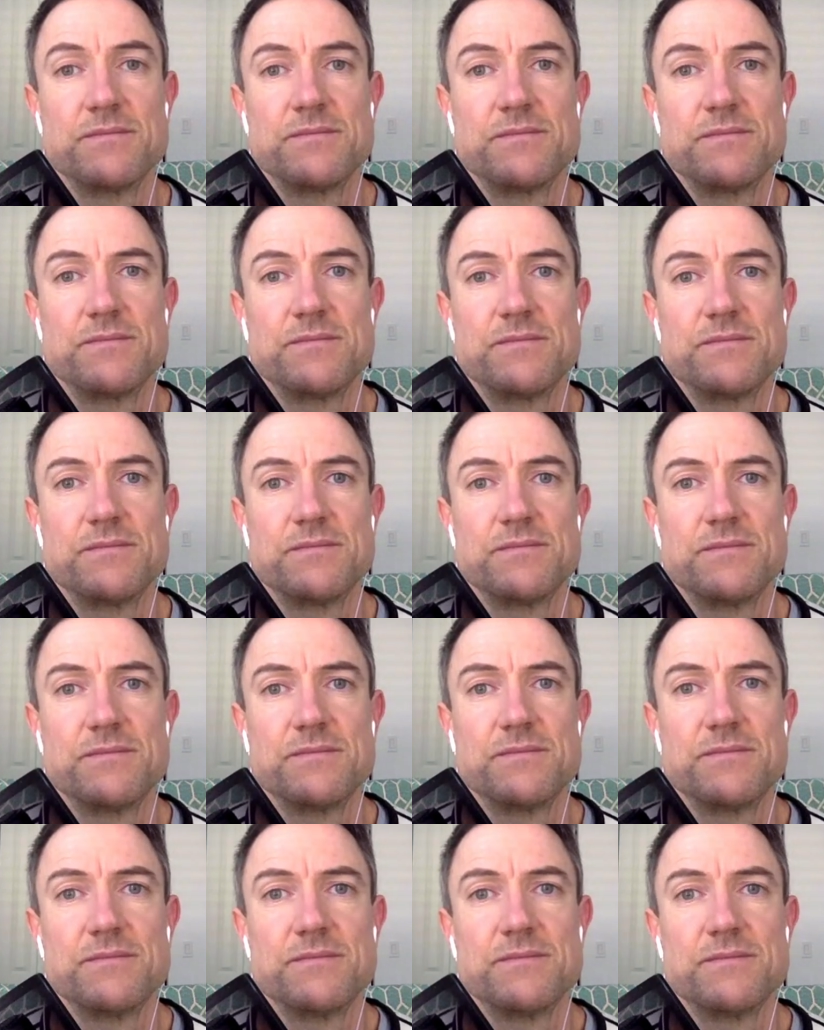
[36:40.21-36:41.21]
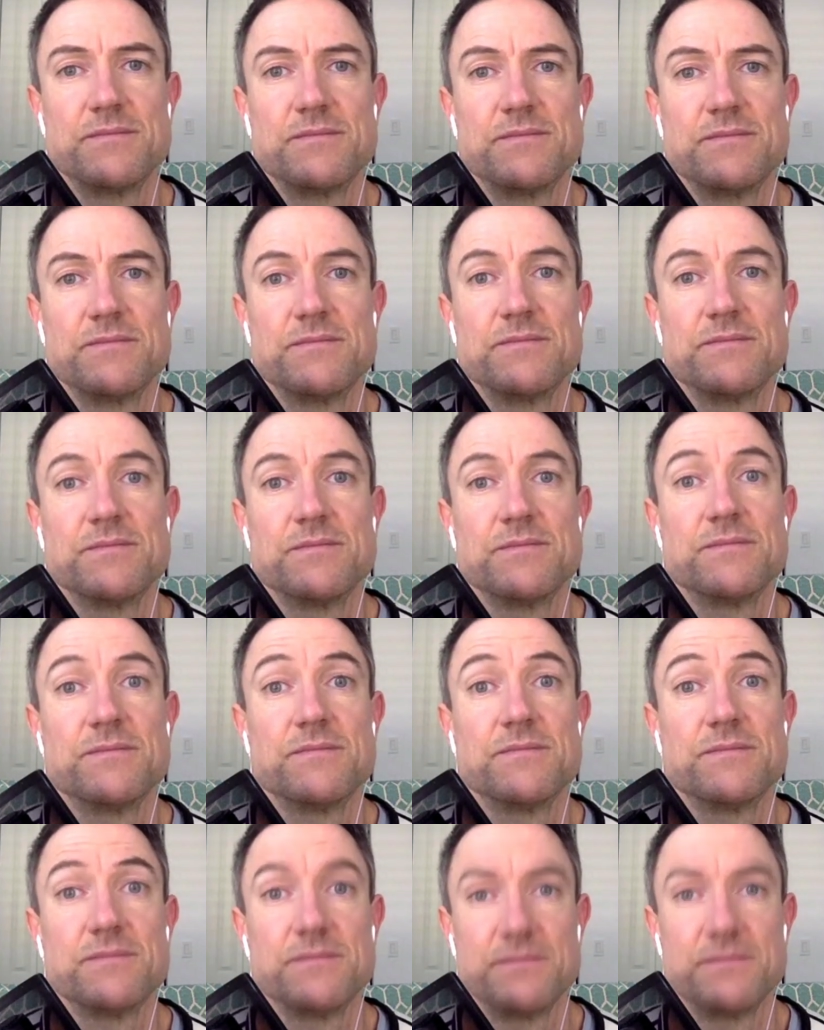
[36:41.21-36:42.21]

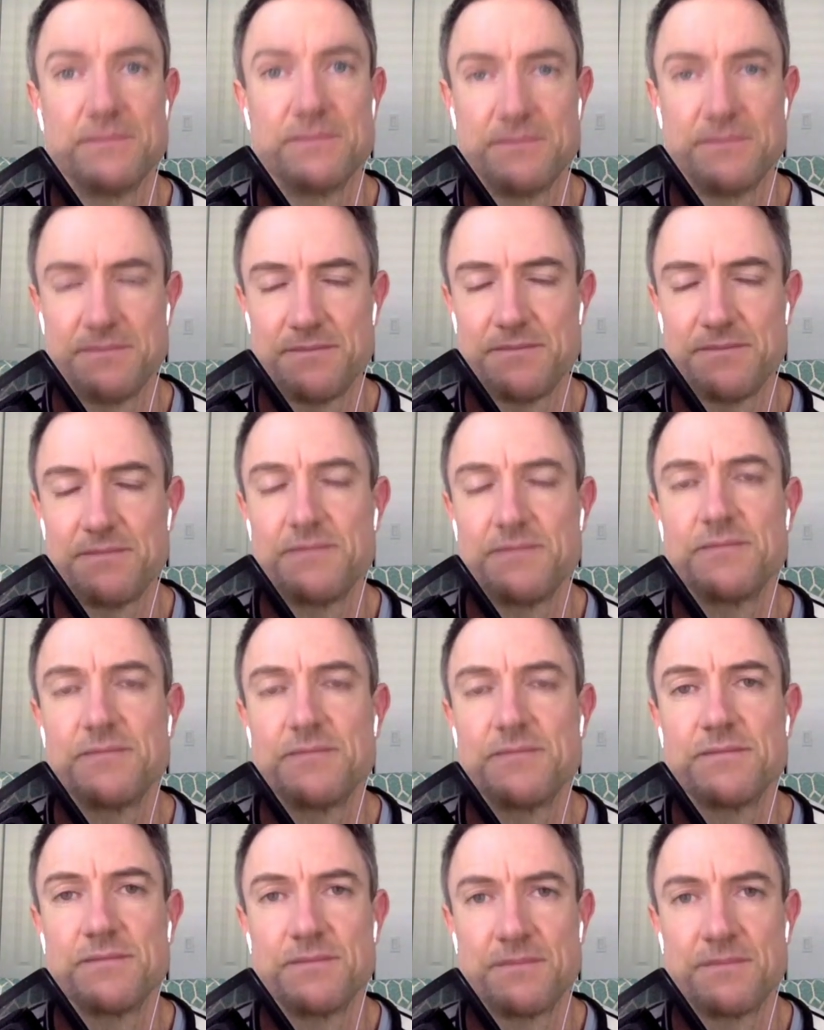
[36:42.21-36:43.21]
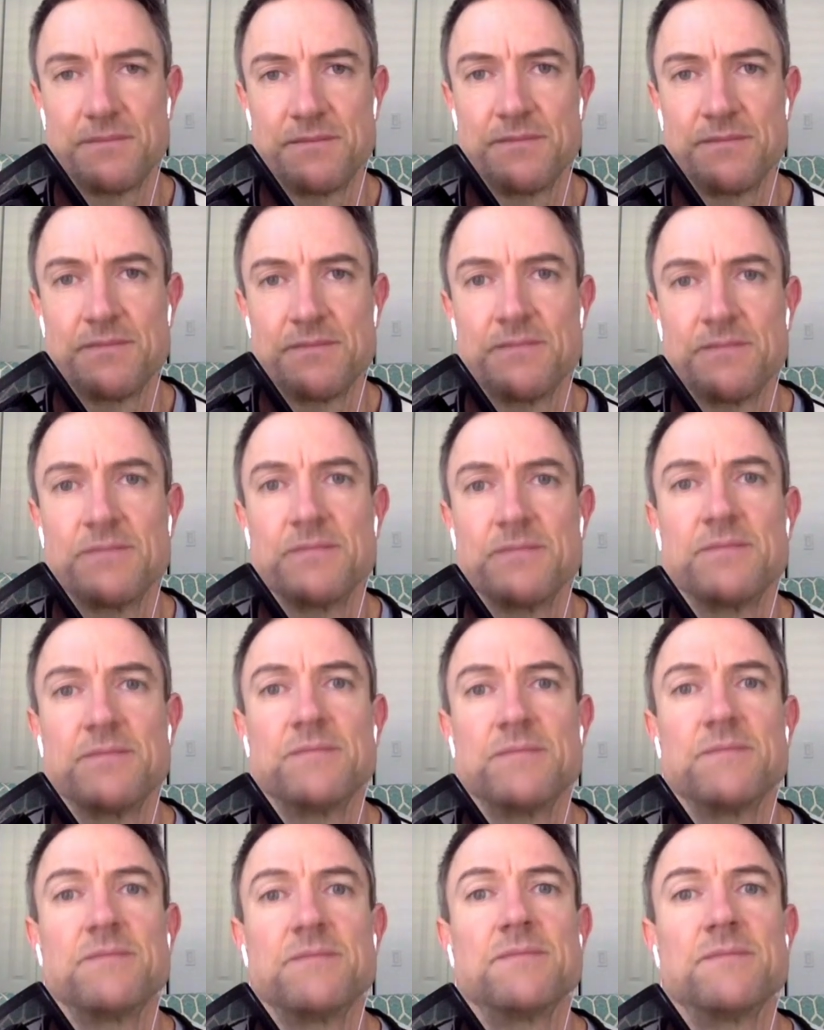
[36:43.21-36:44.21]

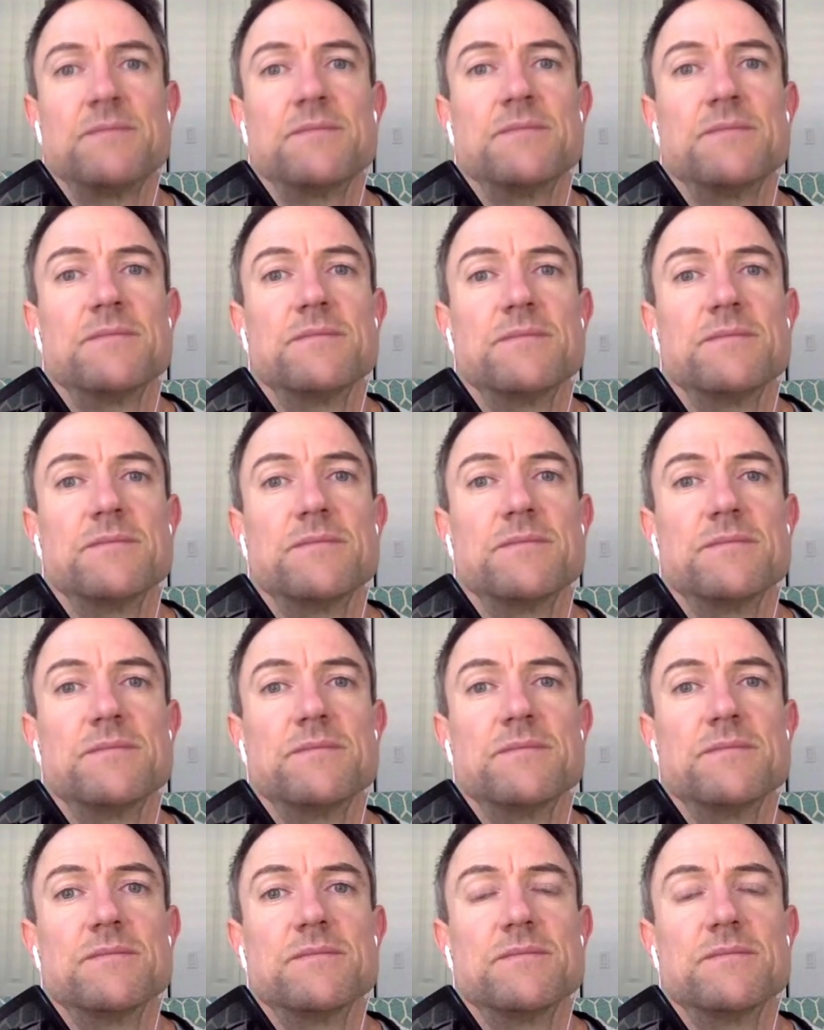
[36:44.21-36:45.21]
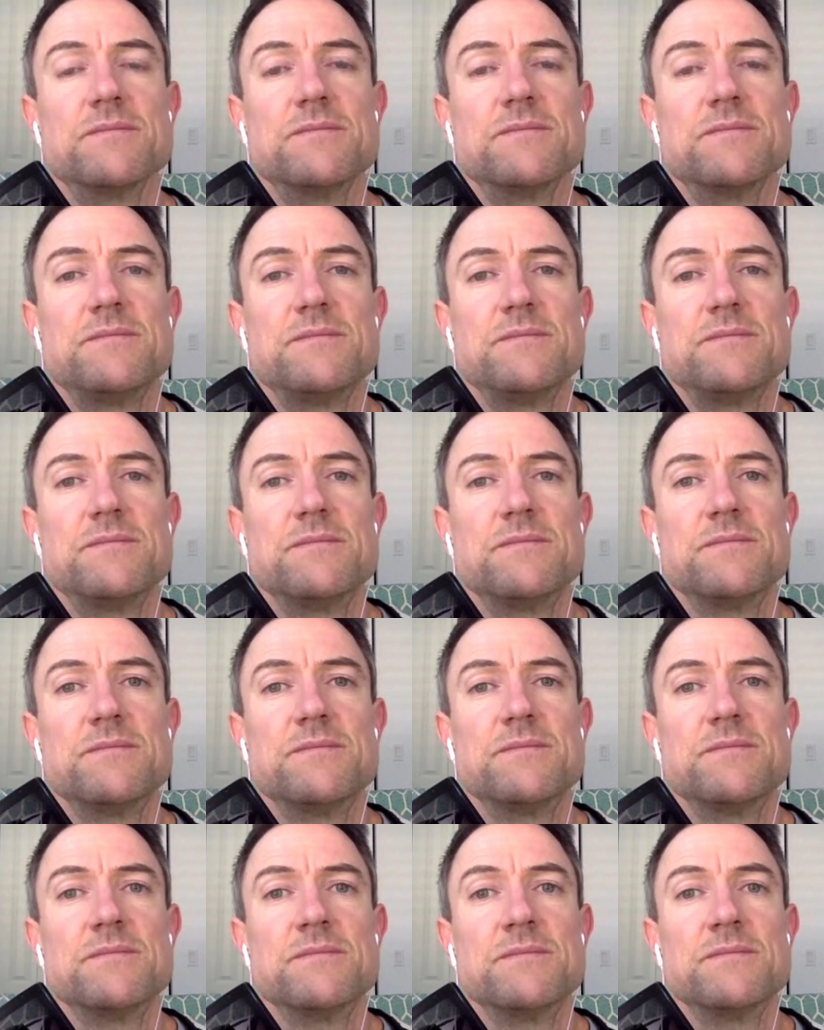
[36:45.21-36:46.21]

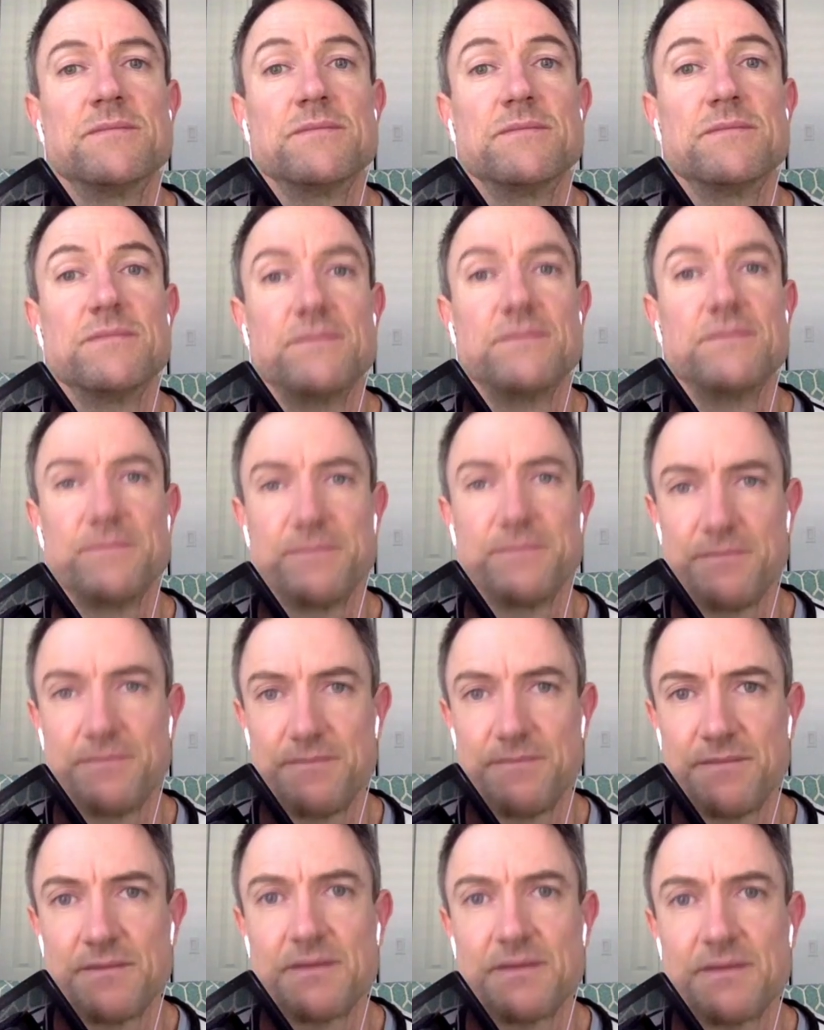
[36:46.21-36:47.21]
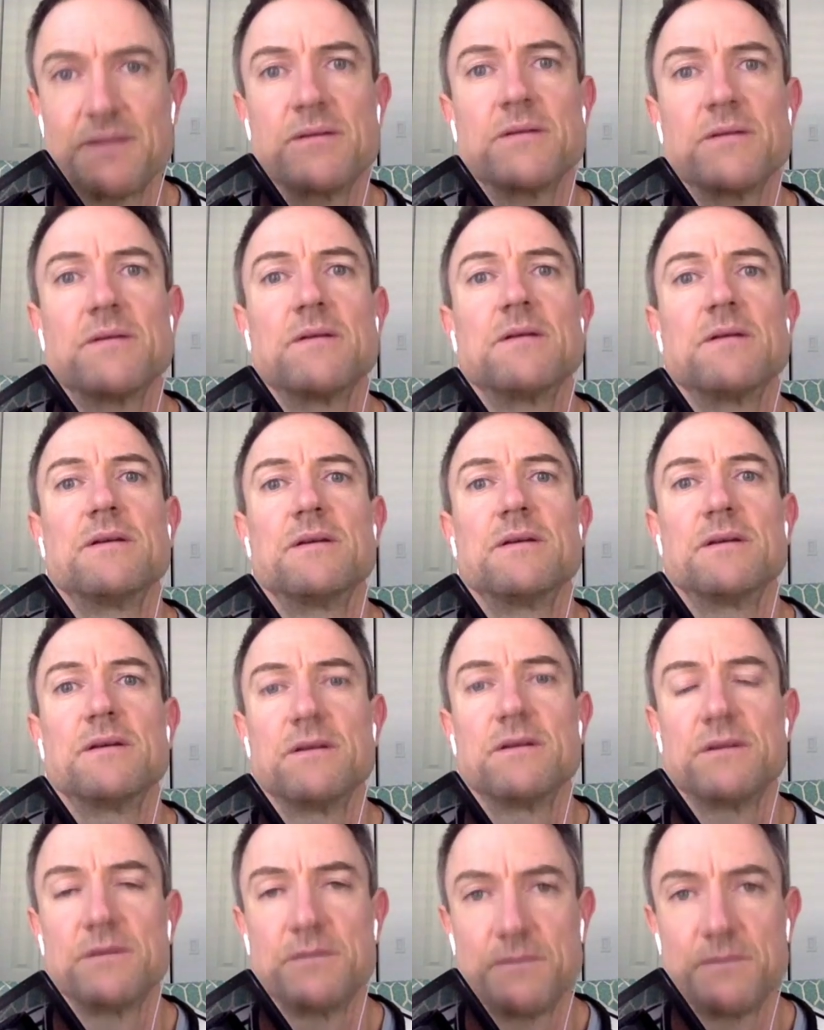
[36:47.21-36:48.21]
[no speech]